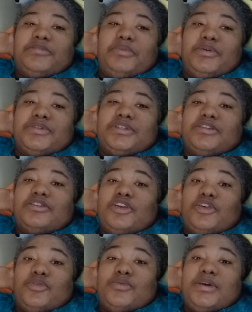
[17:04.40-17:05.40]
person?
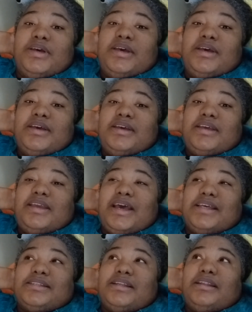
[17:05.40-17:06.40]
No. He
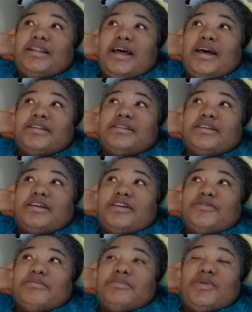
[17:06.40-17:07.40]
has a lot
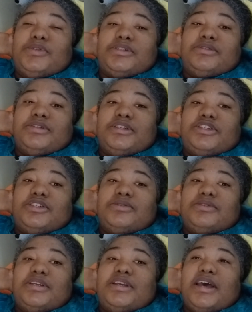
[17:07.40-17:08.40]
of emotional
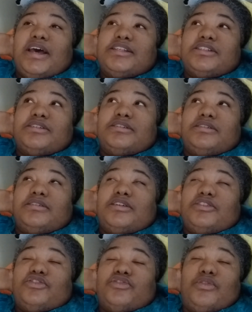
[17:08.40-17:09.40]
issues. He has
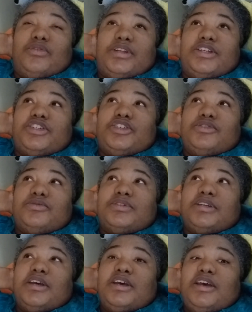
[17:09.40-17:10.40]
control
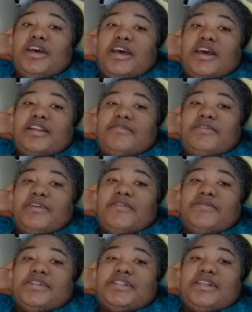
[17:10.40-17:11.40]
issues. And if you've
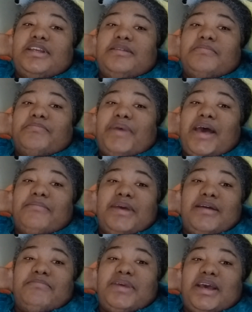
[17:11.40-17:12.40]
ever seen
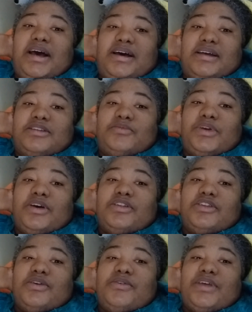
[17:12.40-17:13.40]
Batman Beyond, we all
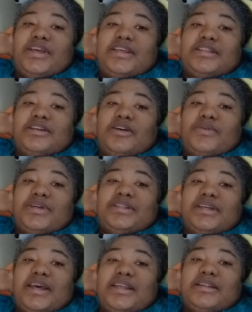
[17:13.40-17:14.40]
know that he's going
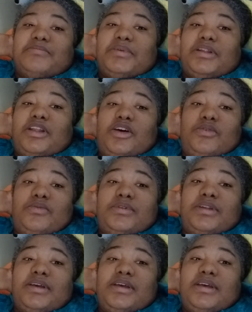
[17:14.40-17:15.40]
to end up
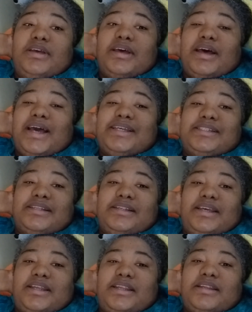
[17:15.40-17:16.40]
alone,
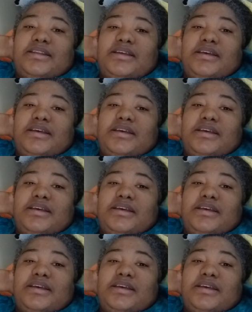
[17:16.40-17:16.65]
isolated,